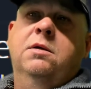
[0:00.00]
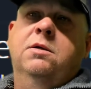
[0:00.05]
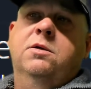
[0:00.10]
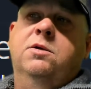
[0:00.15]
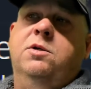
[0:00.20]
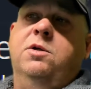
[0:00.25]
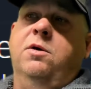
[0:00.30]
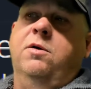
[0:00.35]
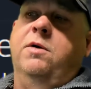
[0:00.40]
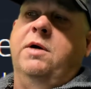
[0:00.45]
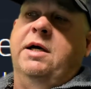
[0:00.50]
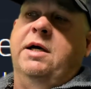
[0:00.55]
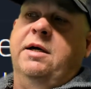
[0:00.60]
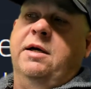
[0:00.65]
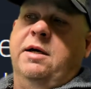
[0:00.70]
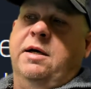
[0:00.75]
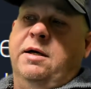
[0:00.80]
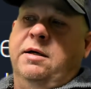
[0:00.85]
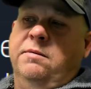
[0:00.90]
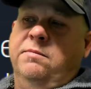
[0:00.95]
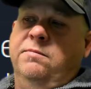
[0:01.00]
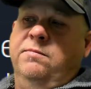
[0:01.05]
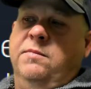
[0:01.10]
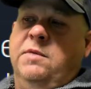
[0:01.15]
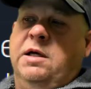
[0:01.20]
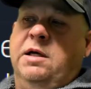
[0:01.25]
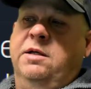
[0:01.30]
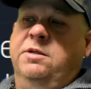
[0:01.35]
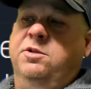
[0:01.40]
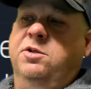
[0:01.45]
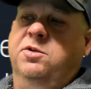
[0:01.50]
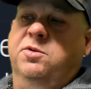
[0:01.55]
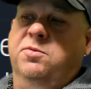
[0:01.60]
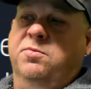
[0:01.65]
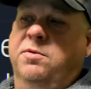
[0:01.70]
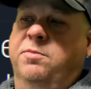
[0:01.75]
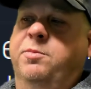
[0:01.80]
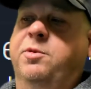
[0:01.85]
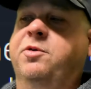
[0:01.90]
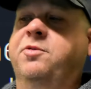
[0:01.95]
So I just
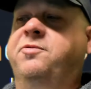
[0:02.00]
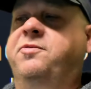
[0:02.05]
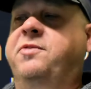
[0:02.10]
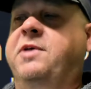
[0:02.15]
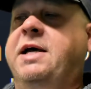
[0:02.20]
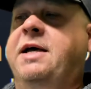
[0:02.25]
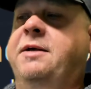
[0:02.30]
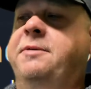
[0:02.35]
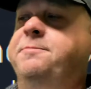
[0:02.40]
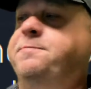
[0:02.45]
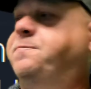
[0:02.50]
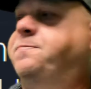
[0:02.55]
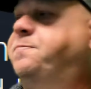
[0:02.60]
removed that